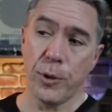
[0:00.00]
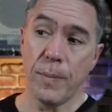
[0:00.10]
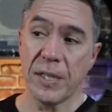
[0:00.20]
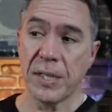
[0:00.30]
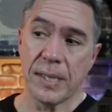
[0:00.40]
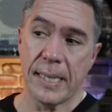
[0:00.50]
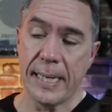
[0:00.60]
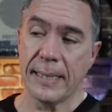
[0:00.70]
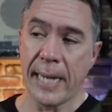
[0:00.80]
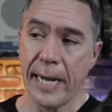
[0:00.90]
Pretty much
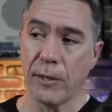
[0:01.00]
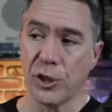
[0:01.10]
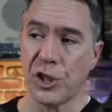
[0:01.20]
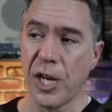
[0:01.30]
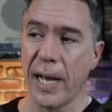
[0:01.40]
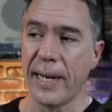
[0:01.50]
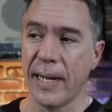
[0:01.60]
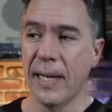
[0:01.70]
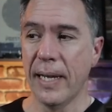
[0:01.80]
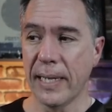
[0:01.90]
the entire
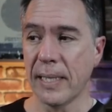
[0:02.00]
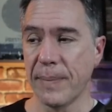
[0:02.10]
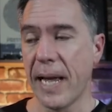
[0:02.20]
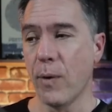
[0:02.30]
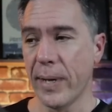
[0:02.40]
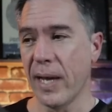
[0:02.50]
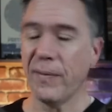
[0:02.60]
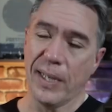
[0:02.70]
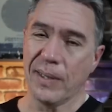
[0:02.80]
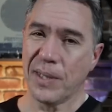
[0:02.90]
shot, except now we
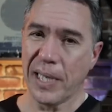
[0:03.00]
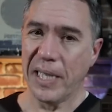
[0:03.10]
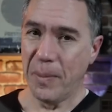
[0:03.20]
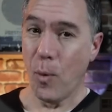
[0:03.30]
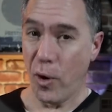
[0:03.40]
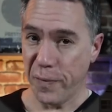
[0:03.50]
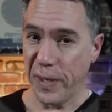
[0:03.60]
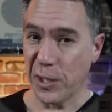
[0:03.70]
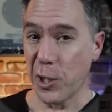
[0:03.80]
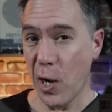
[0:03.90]
have a slightly
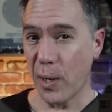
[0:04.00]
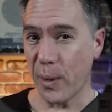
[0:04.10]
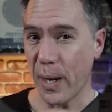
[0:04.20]
morphing dog